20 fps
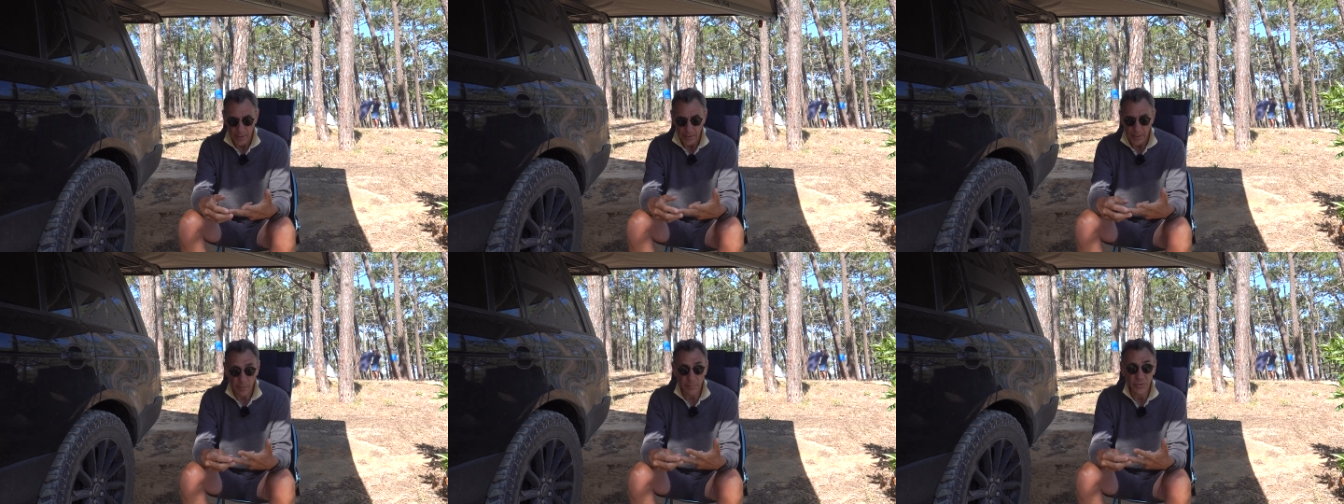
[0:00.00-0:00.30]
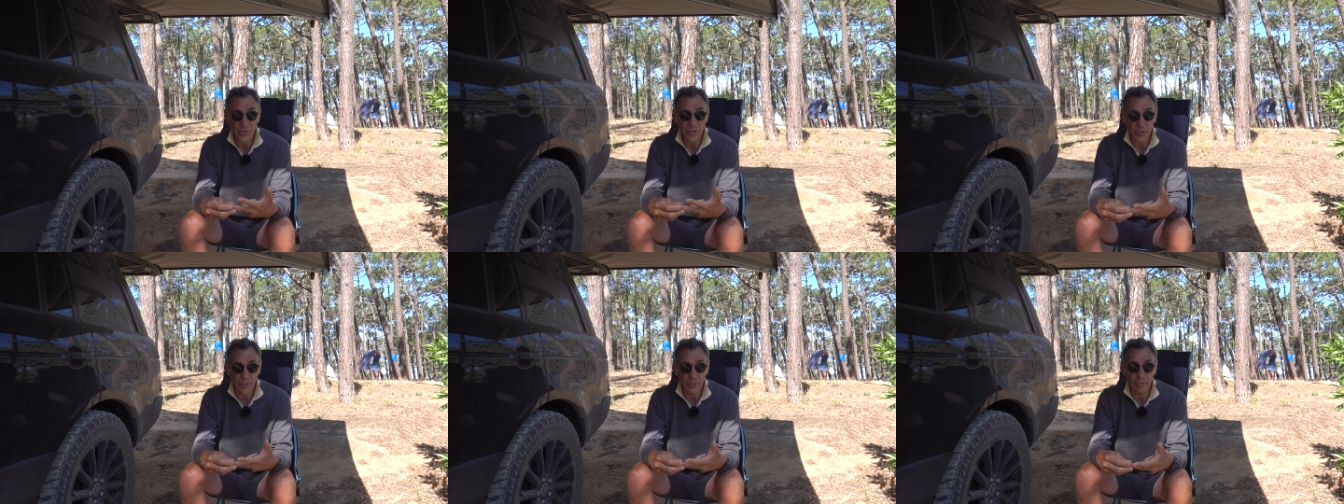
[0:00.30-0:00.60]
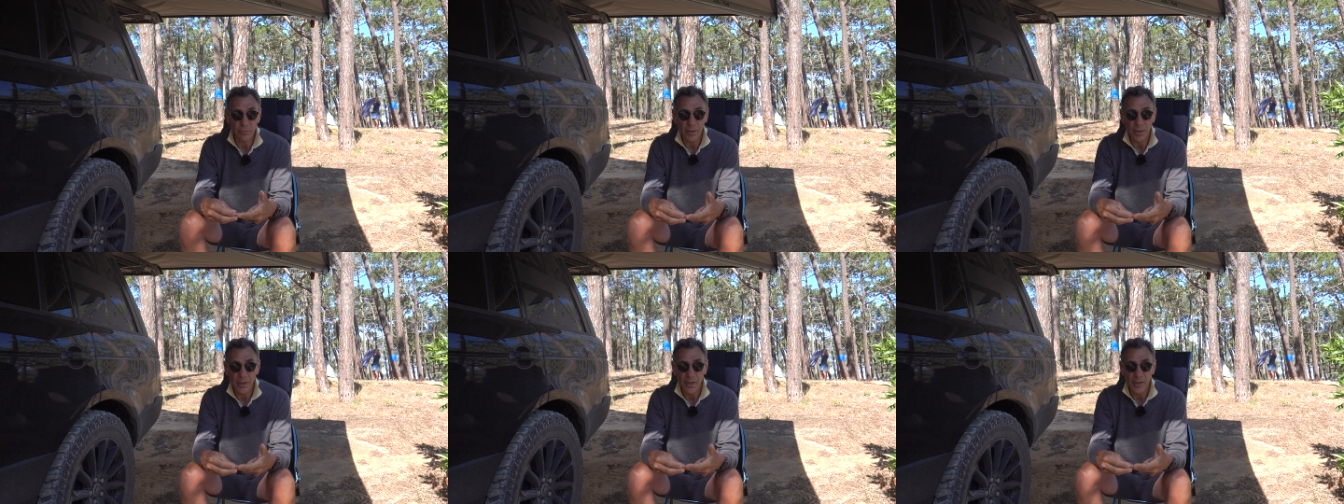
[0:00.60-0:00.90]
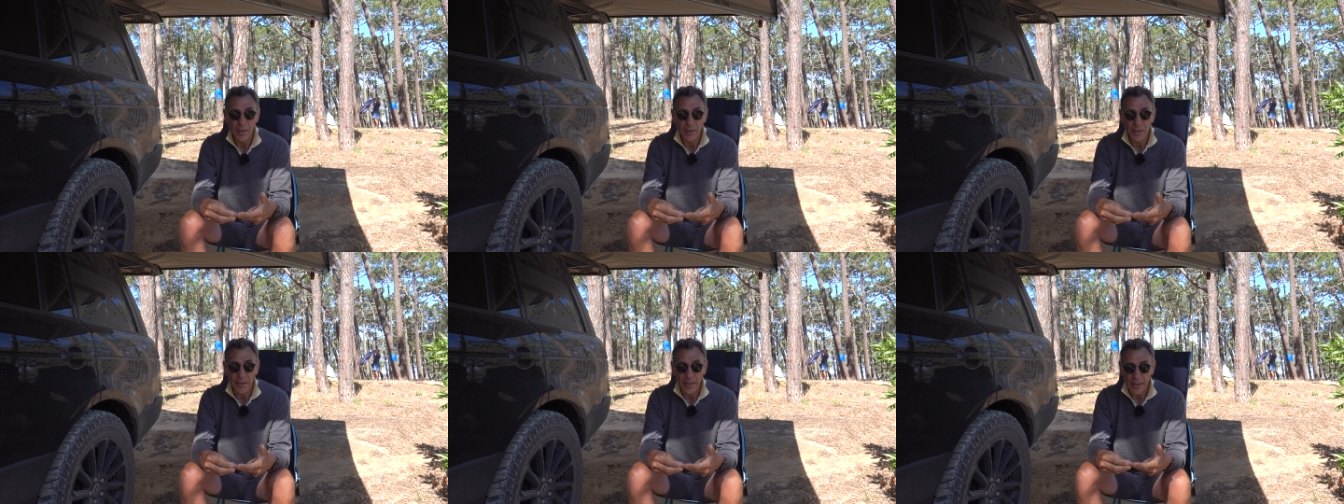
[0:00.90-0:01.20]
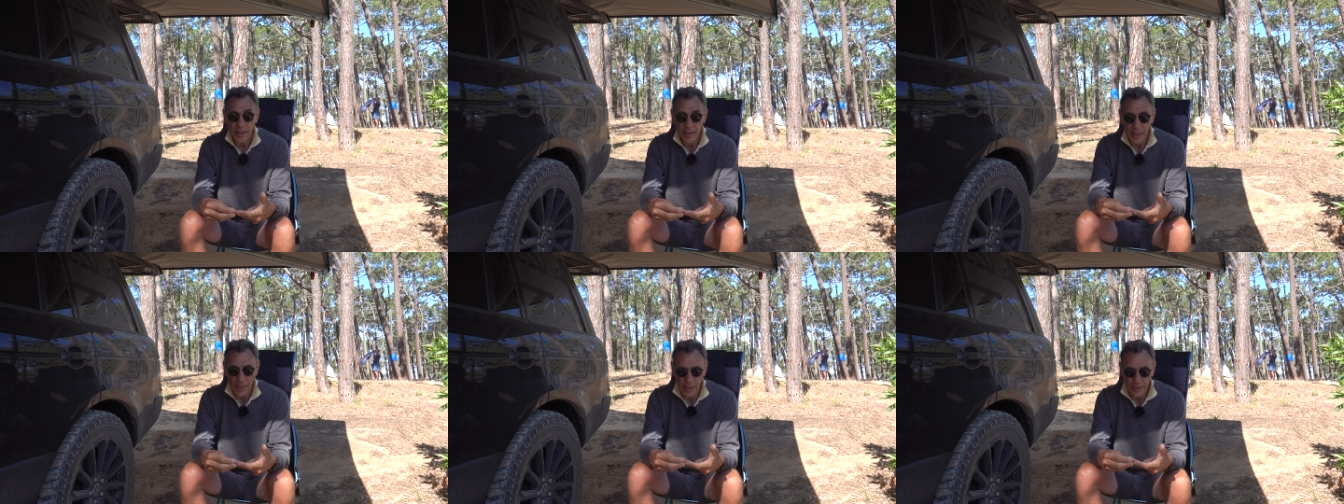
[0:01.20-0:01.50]
Number 2,
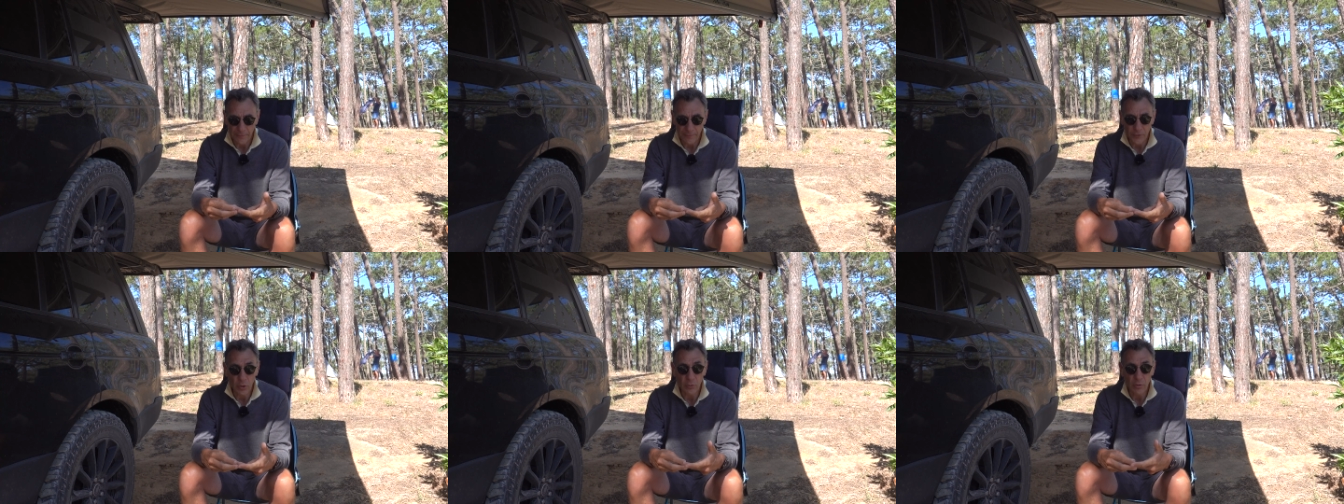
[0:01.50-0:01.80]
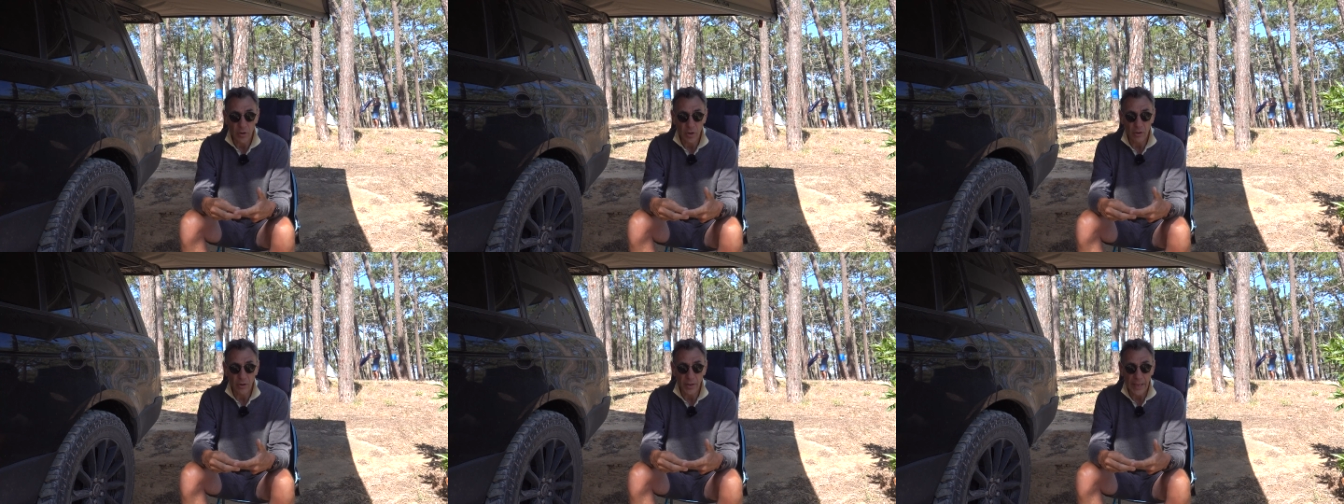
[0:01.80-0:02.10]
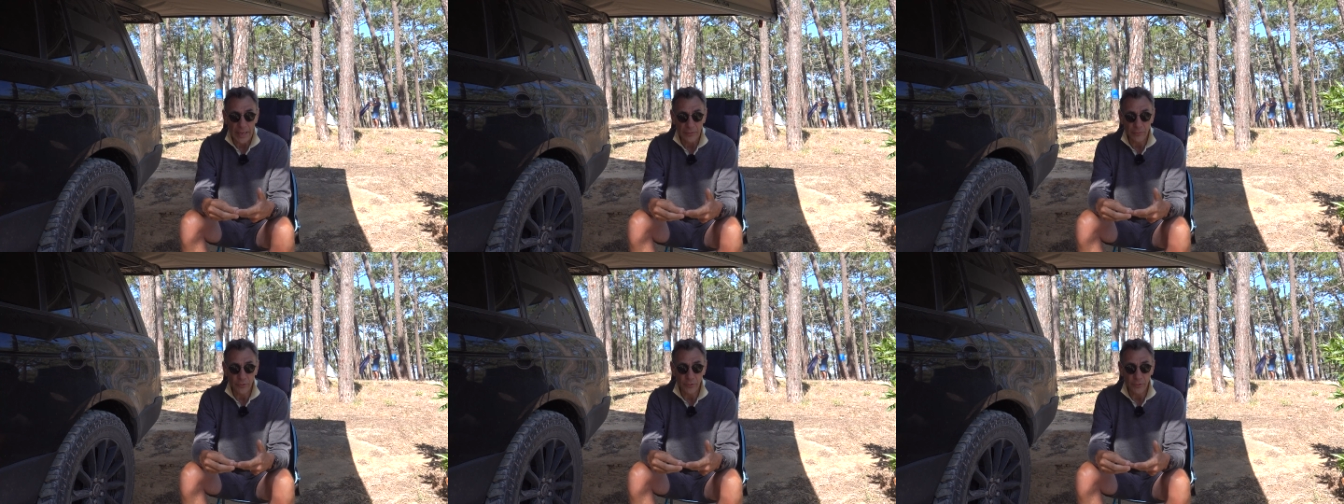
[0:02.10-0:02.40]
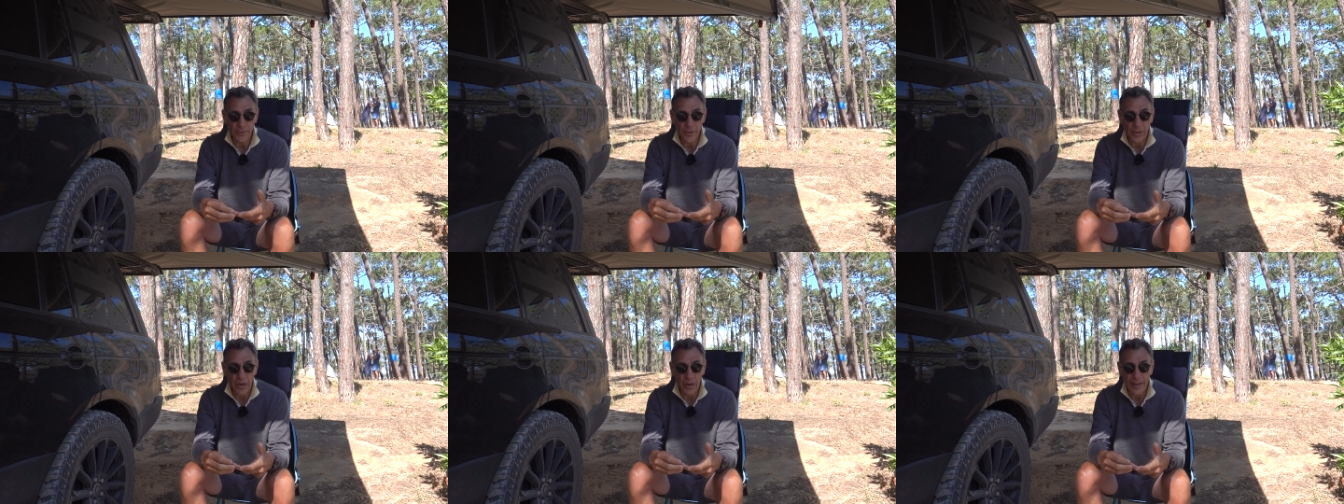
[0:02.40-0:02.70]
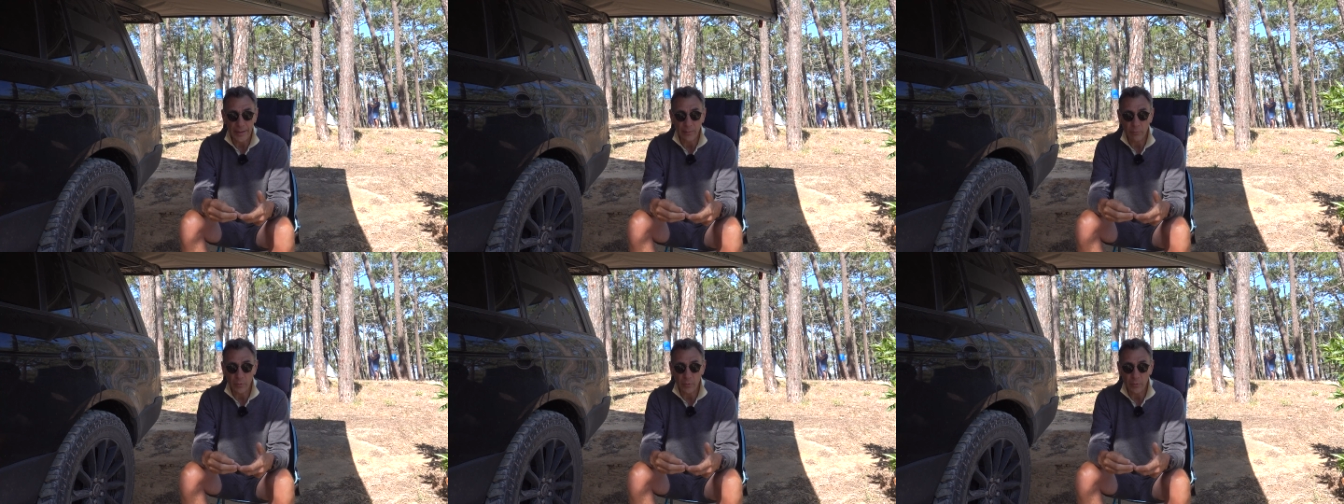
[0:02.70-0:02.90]
if you can't get through the night